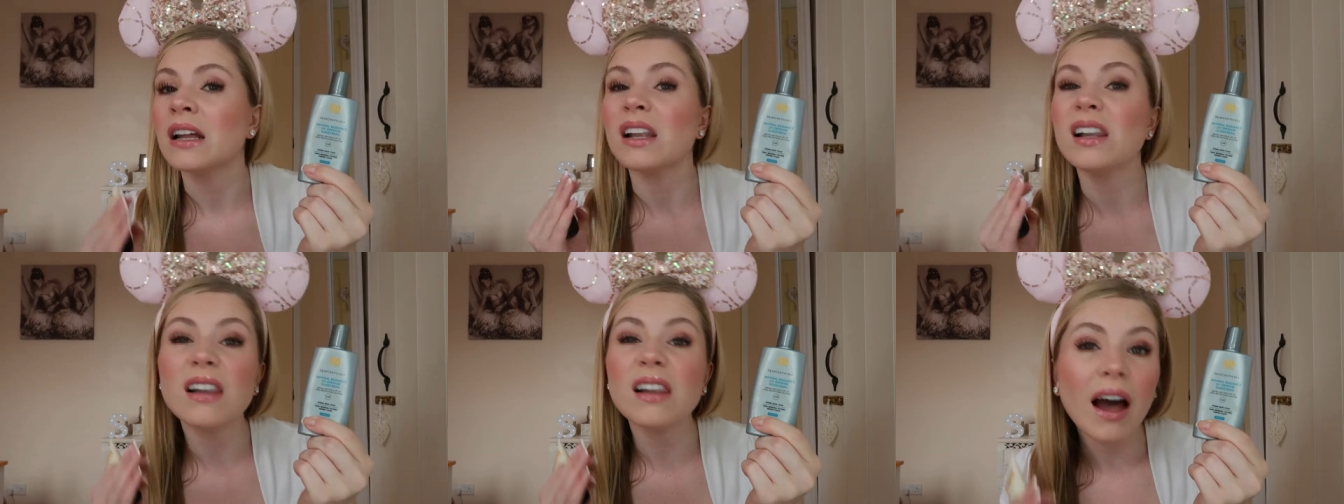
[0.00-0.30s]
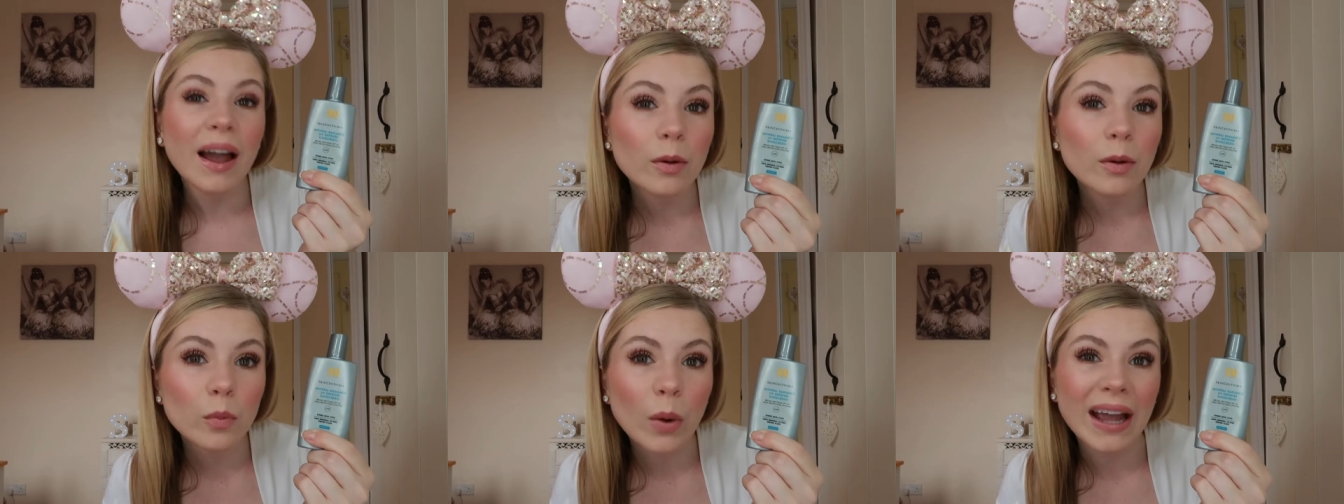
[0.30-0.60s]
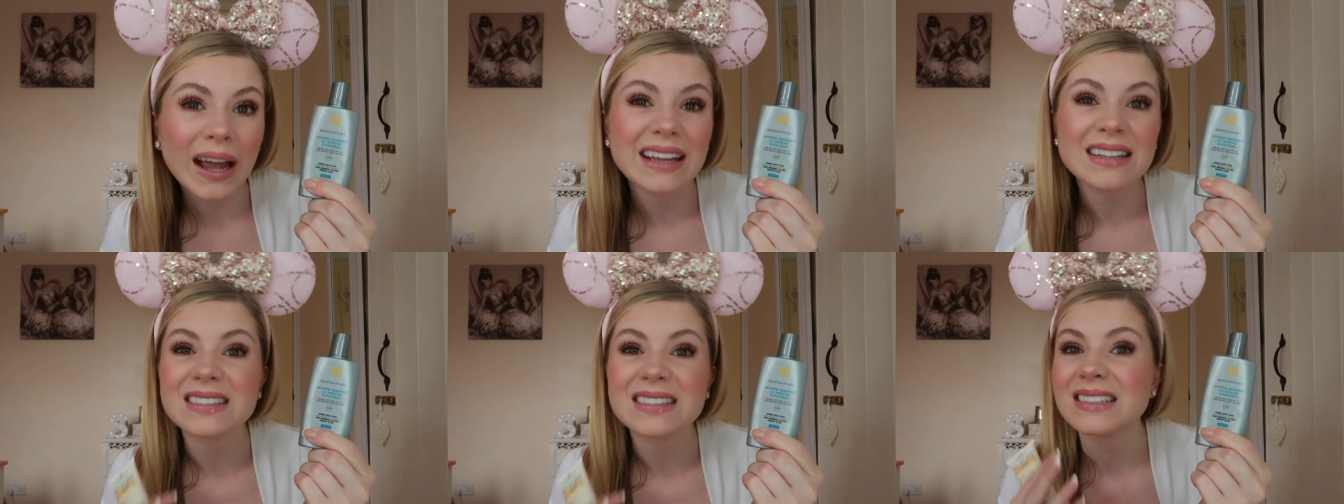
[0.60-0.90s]

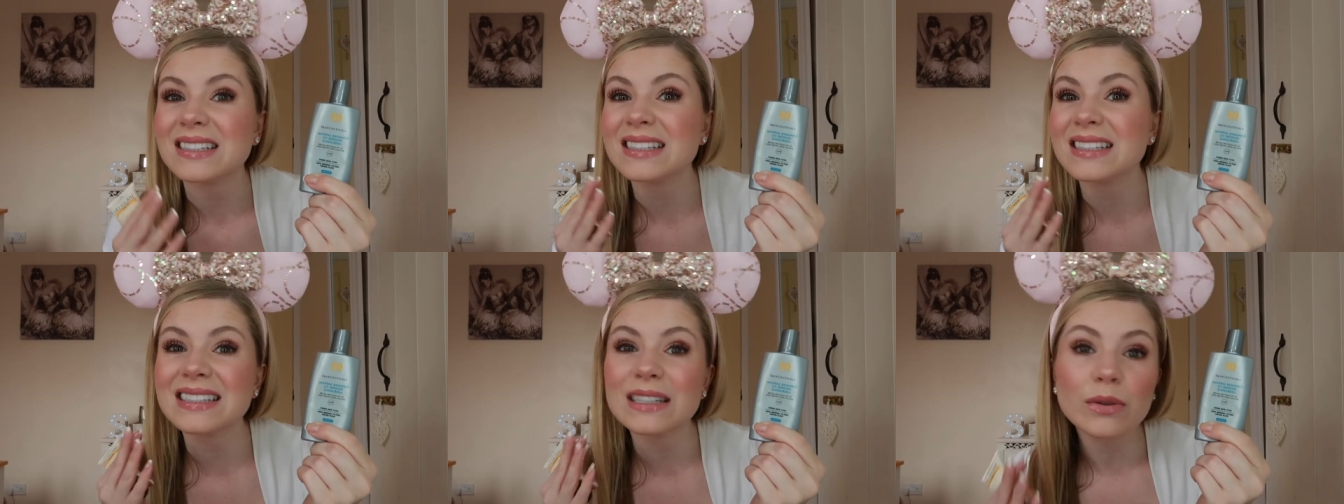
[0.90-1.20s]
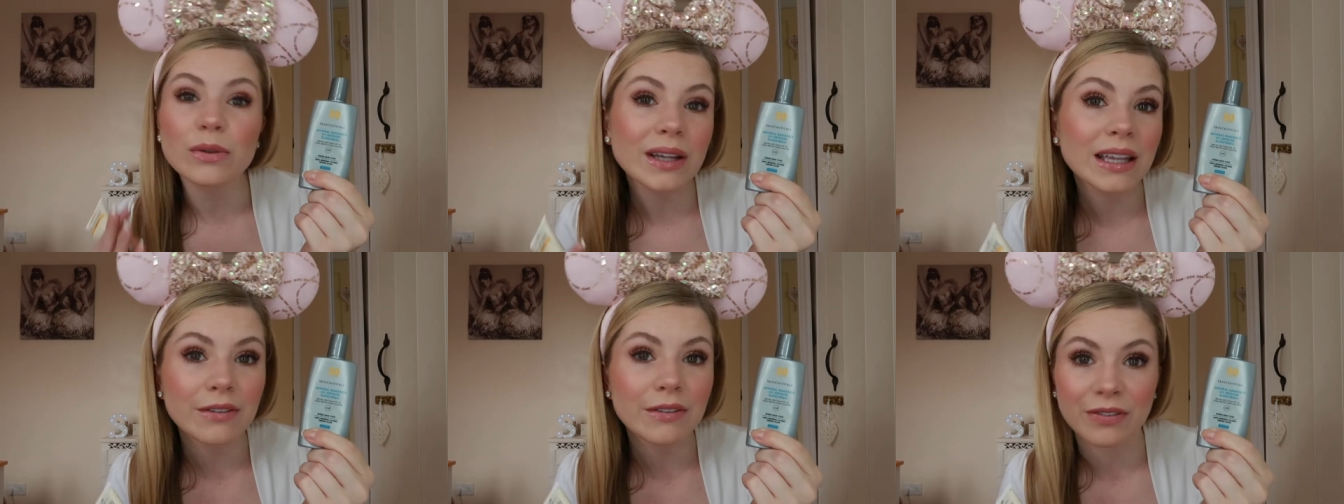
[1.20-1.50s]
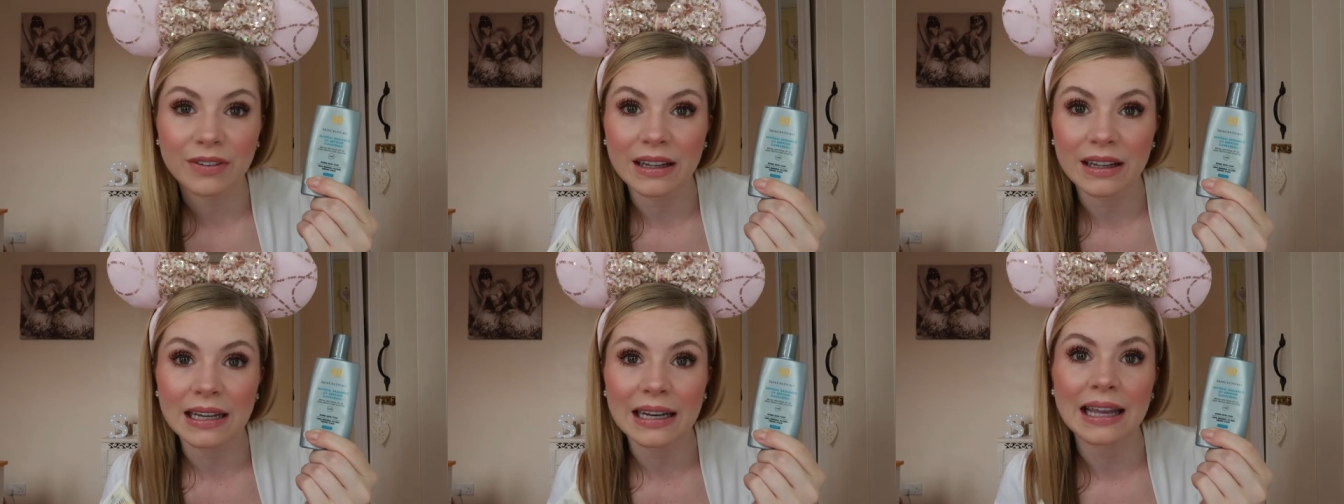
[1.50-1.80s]
lightweight, silky
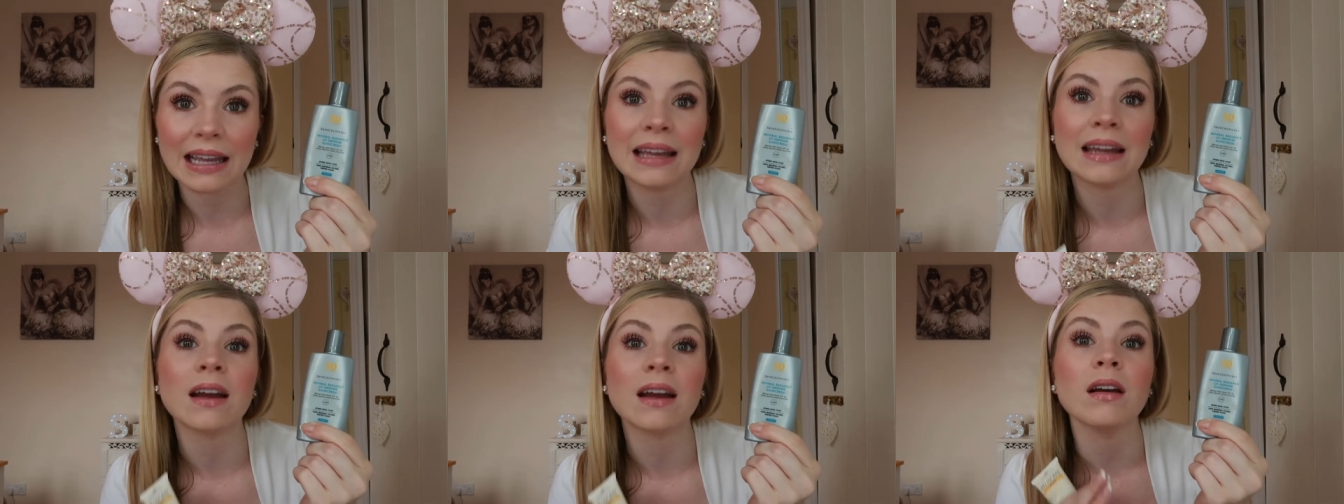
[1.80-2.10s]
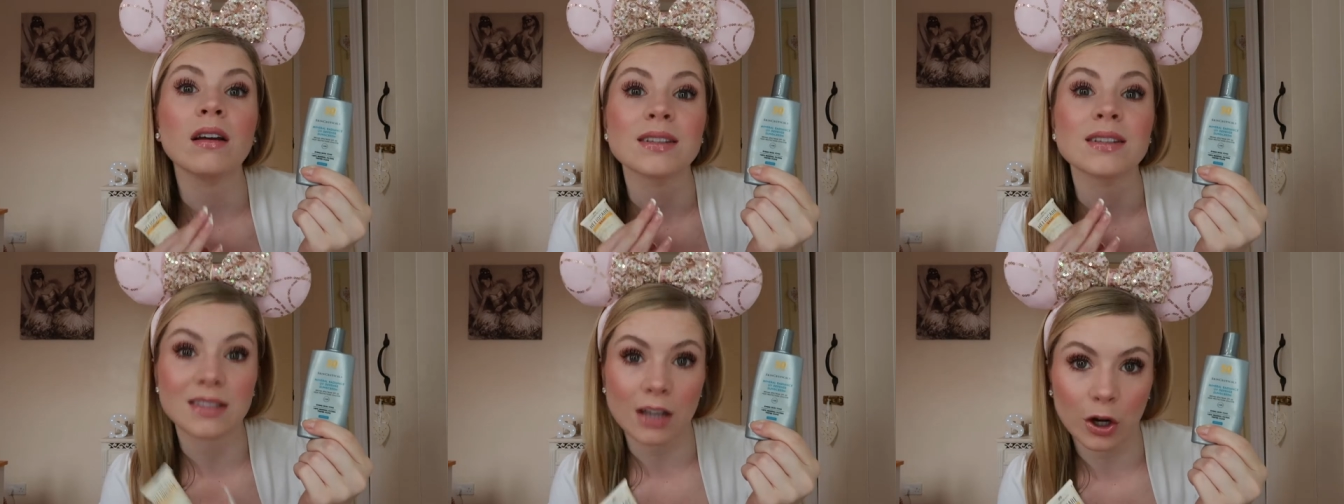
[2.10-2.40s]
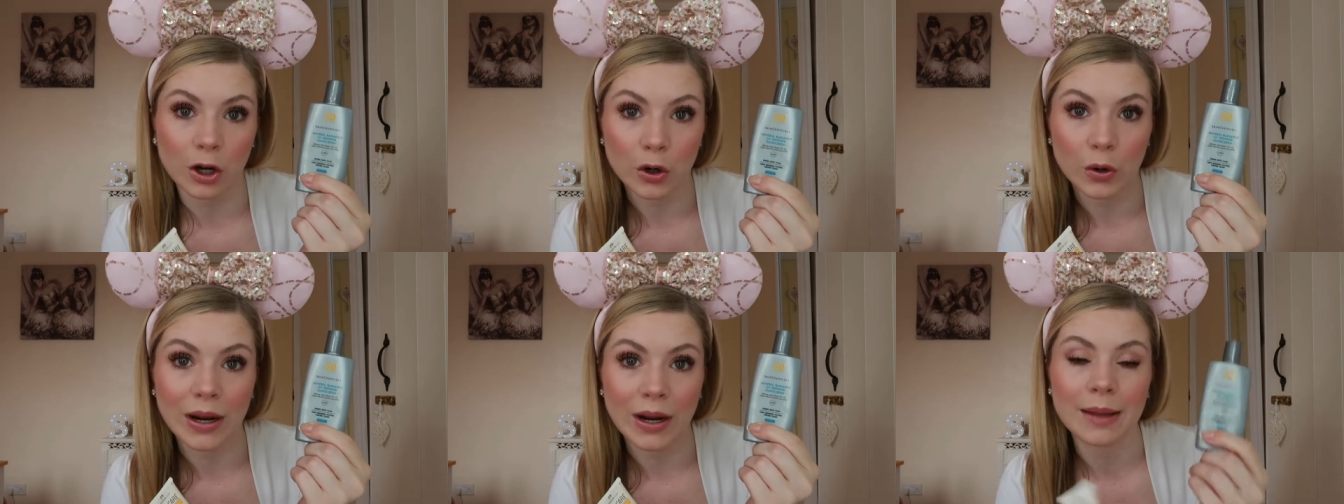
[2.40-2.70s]
feeling
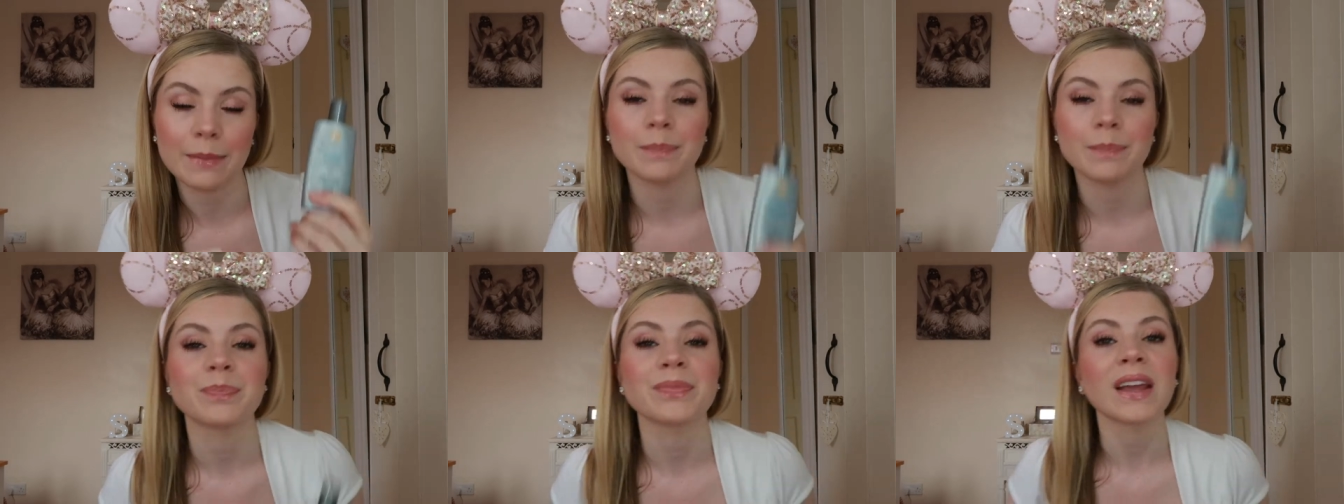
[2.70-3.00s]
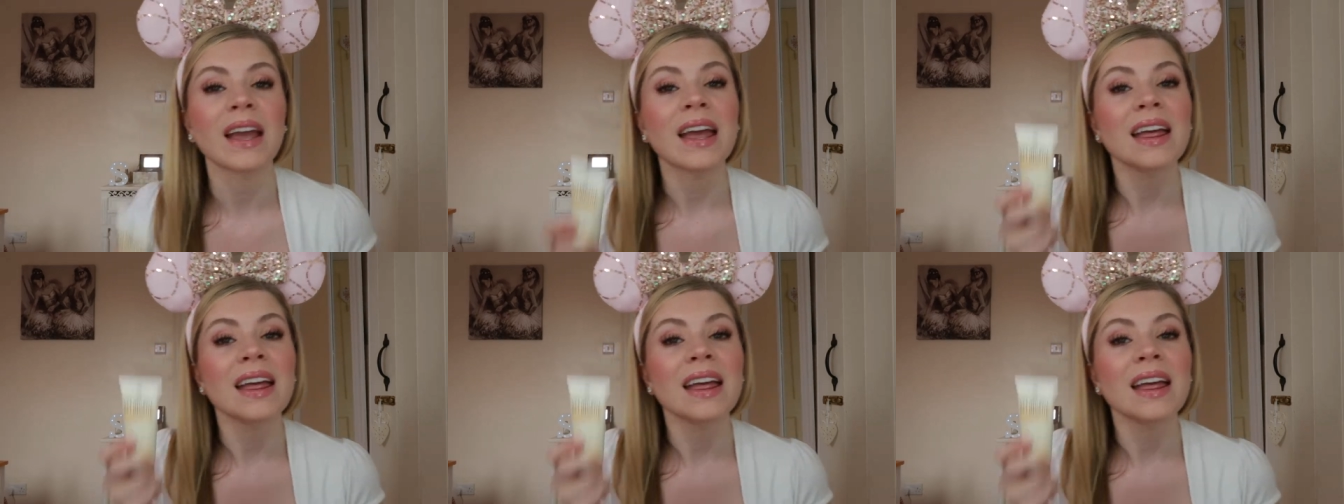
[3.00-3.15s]
sun cream.